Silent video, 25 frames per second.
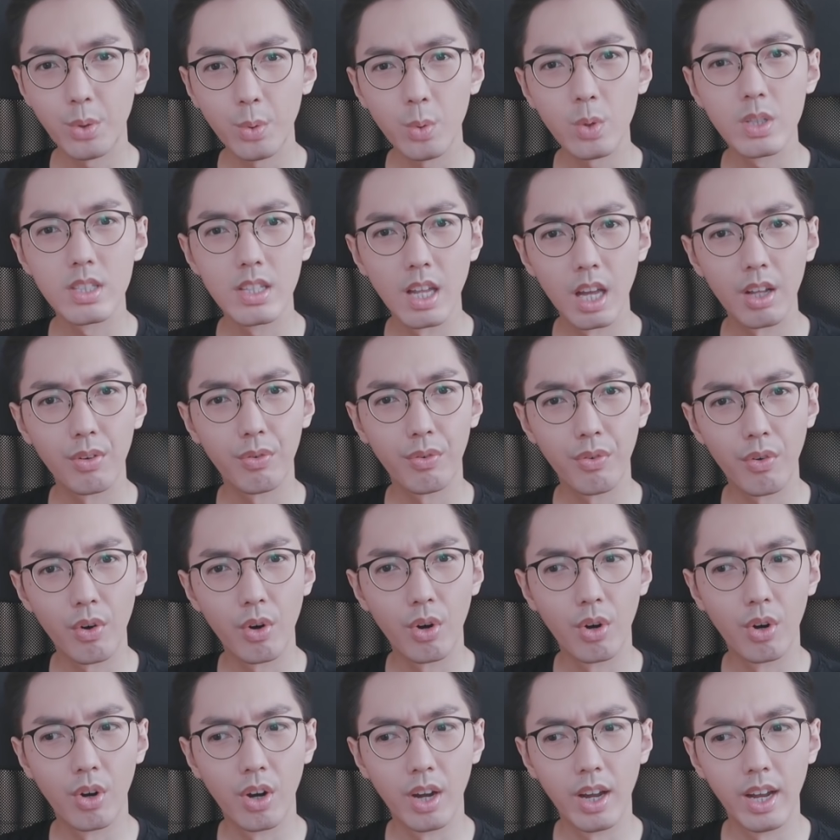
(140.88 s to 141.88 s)
who is that
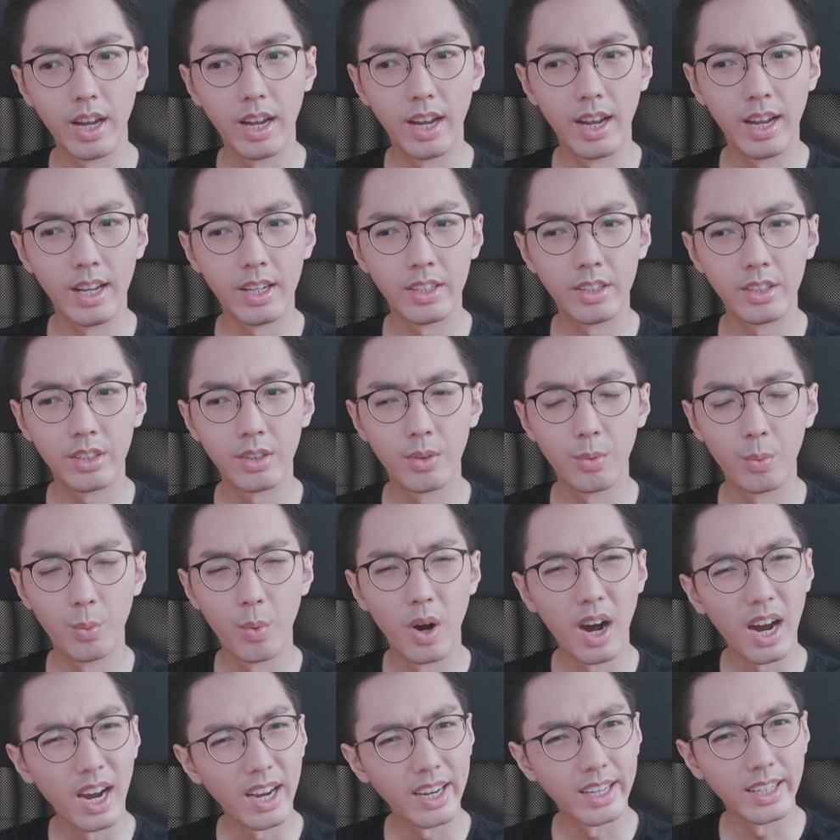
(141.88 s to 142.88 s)
for? And
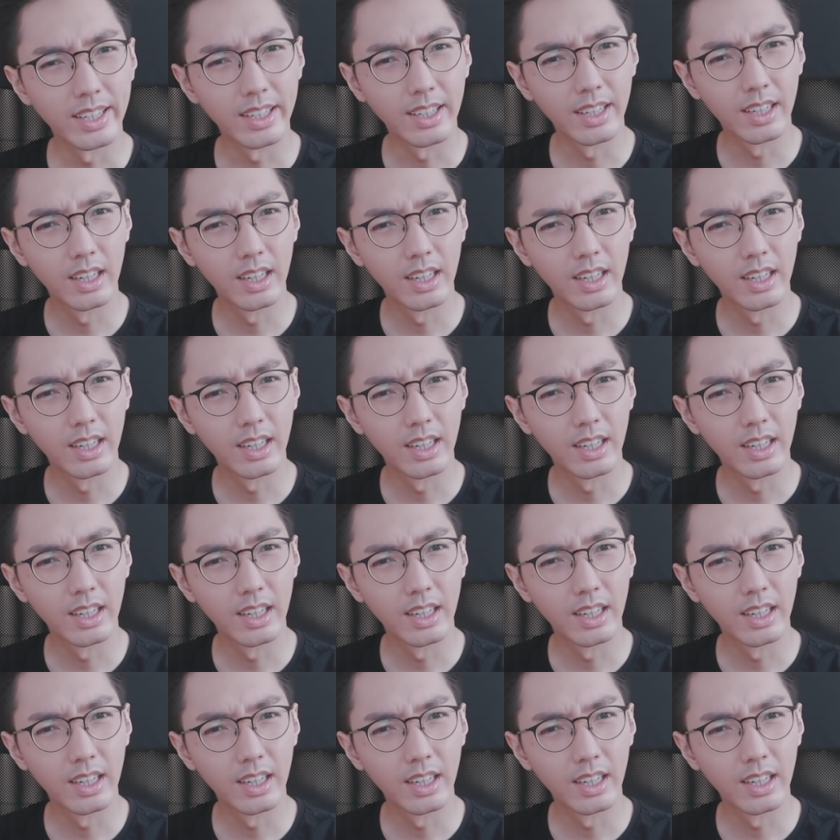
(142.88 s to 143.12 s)
why?